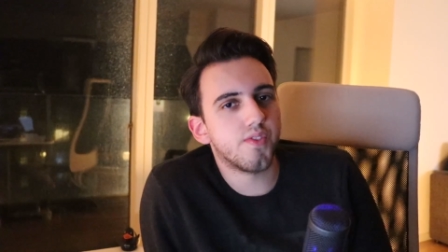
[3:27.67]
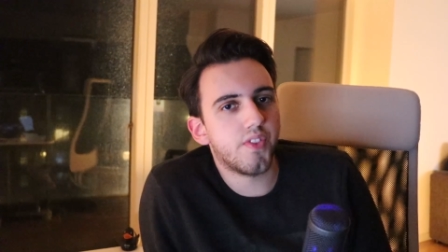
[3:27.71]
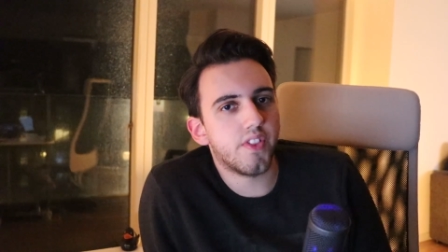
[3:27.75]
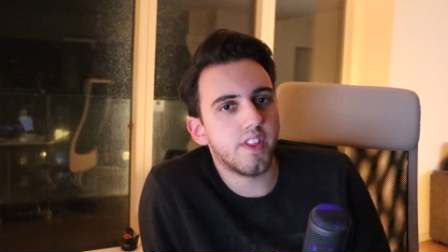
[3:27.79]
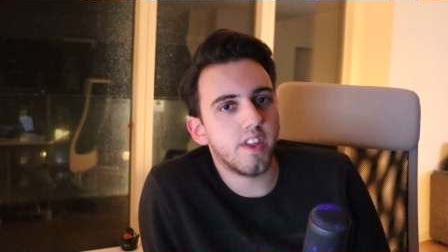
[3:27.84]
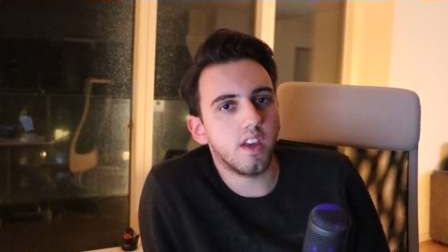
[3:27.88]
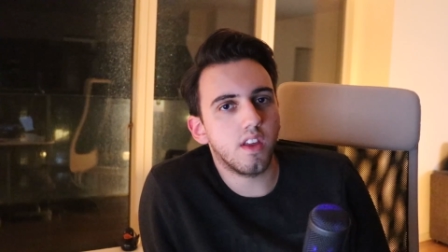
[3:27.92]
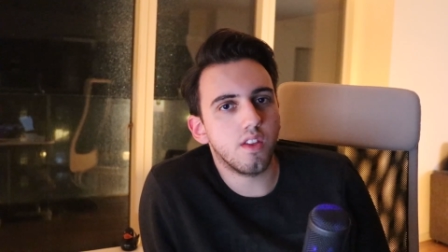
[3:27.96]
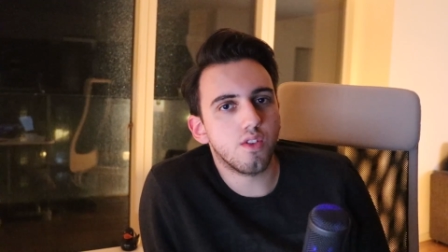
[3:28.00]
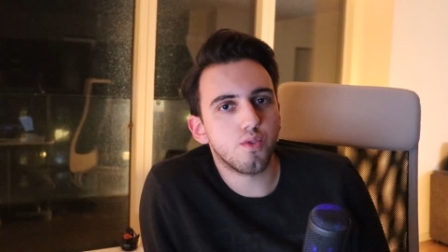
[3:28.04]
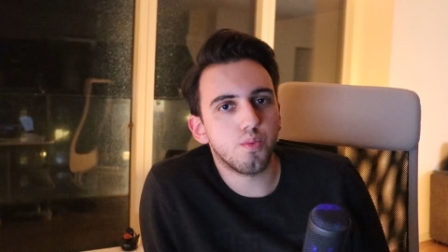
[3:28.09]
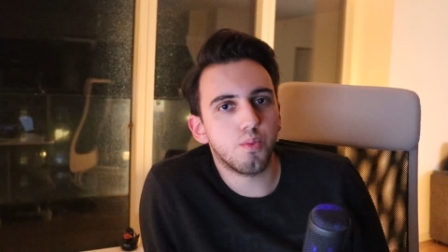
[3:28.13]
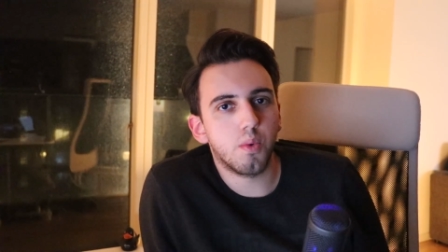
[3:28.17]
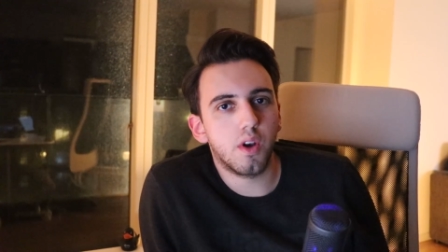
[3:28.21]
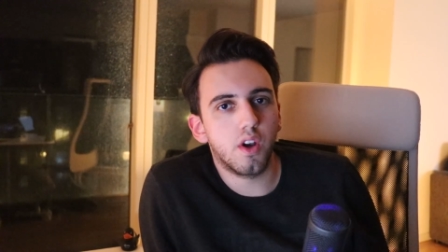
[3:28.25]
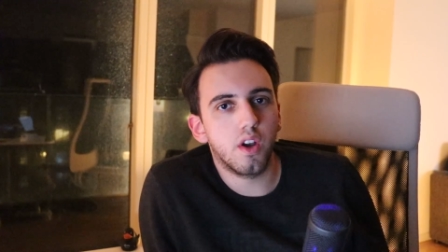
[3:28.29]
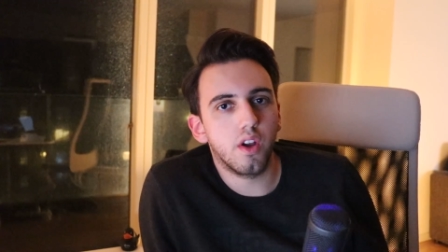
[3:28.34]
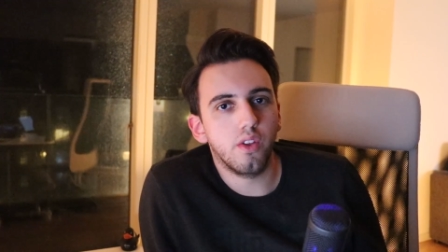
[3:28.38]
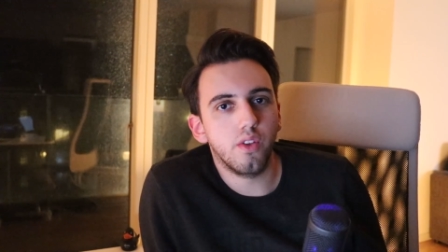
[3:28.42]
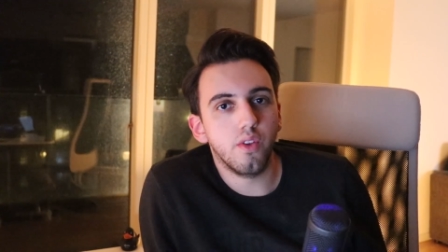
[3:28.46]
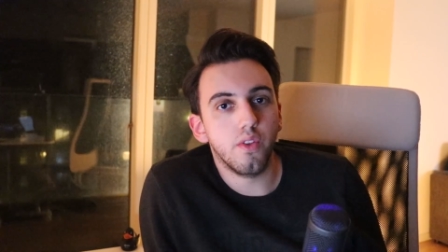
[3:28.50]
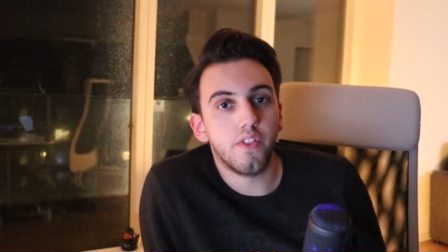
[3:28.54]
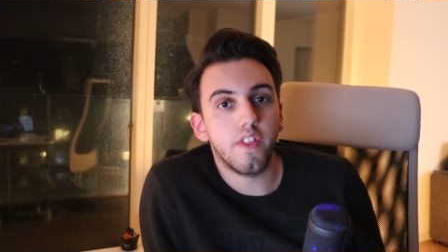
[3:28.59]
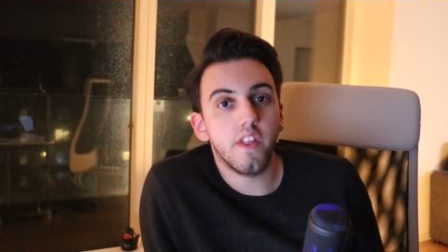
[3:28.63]
things
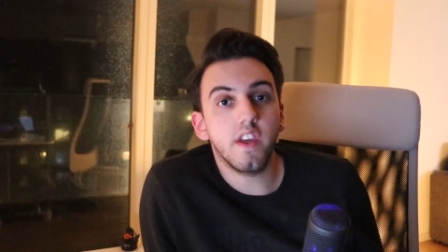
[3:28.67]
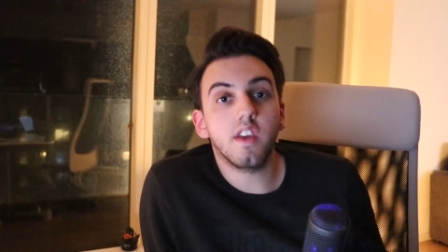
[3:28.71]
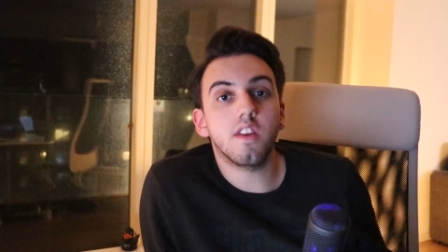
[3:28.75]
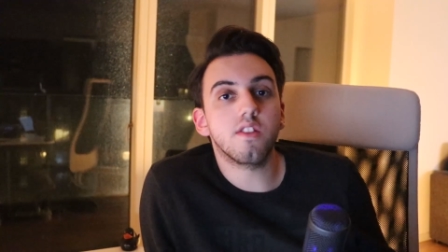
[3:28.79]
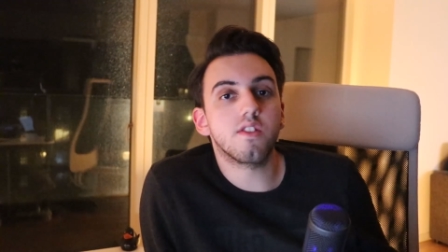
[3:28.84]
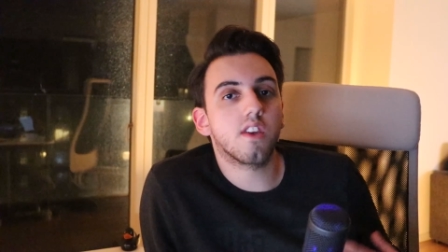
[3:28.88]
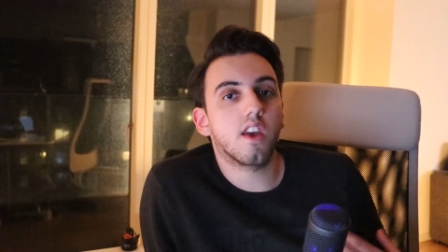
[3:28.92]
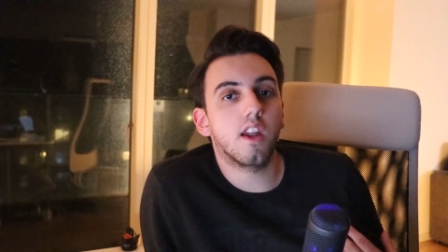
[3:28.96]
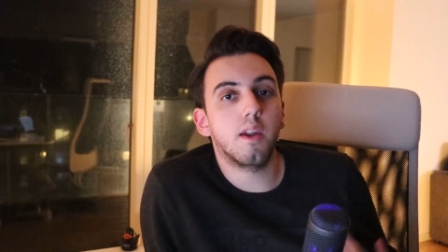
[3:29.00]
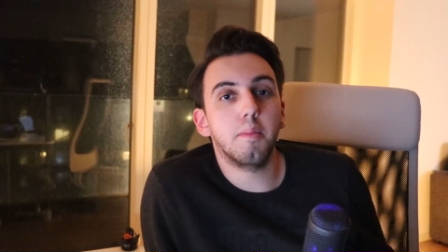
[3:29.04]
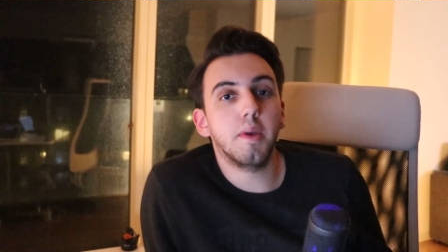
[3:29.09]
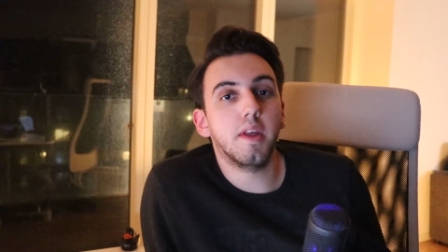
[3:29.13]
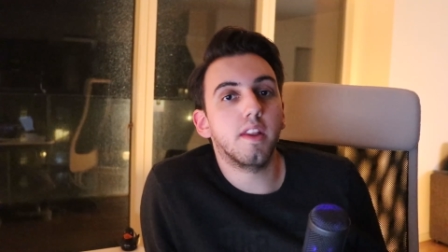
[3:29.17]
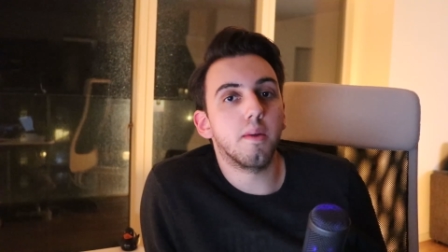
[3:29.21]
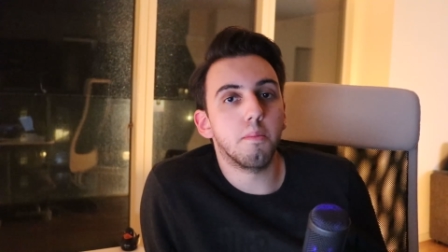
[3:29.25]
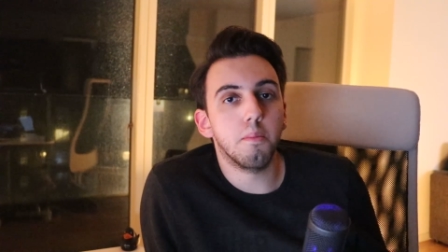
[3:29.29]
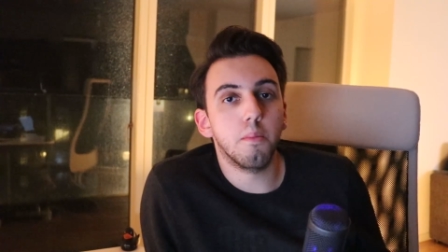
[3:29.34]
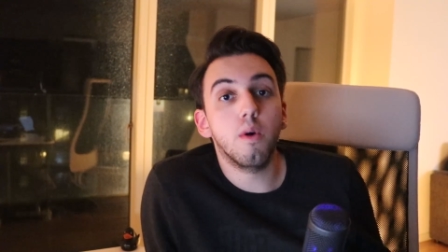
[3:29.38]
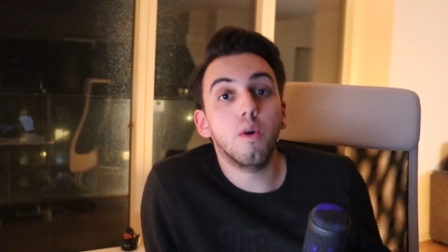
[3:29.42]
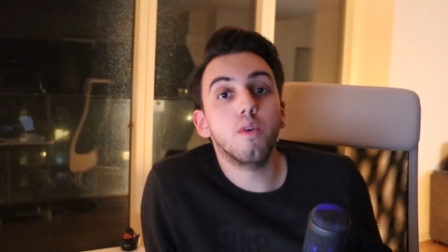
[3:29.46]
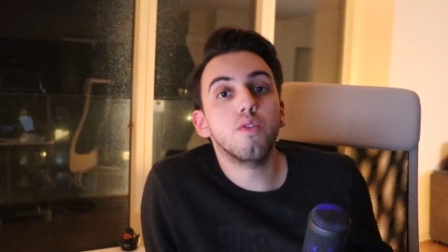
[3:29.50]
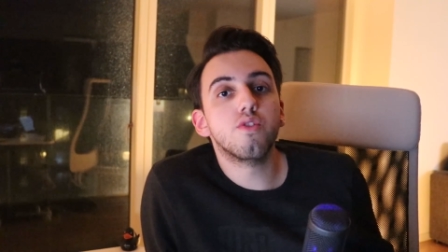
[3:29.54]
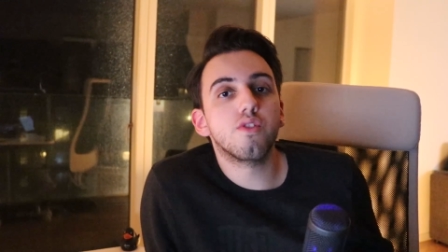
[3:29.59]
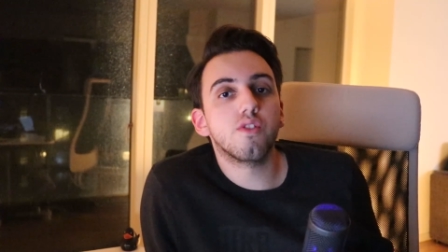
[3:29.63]
where you think it's gonna be the
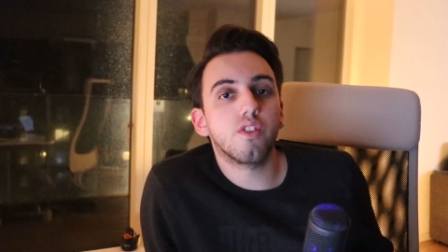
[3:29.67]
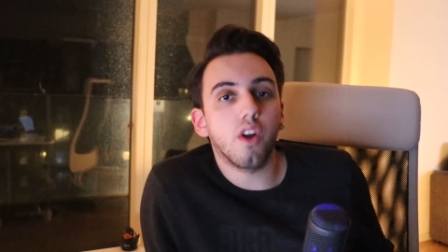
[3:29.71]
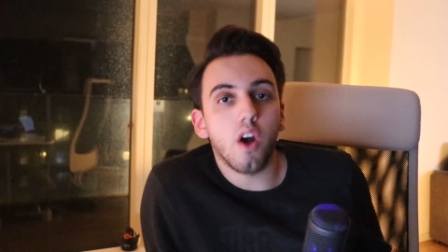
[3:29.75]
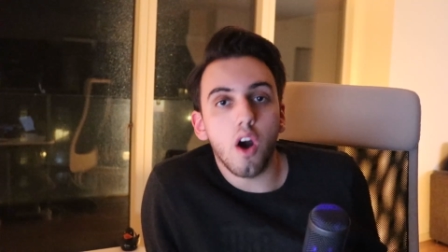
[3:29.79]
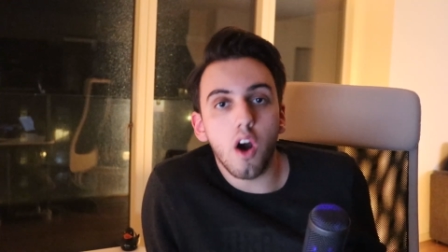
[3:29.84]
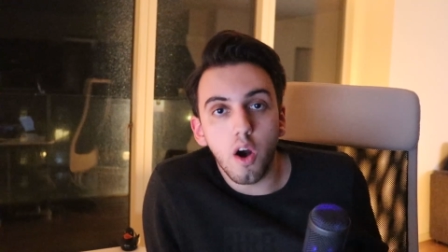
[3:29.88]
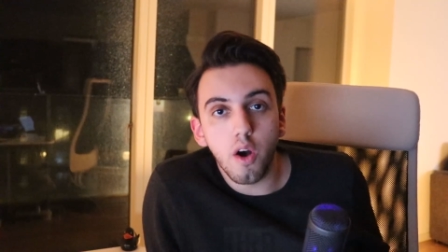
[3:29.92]
most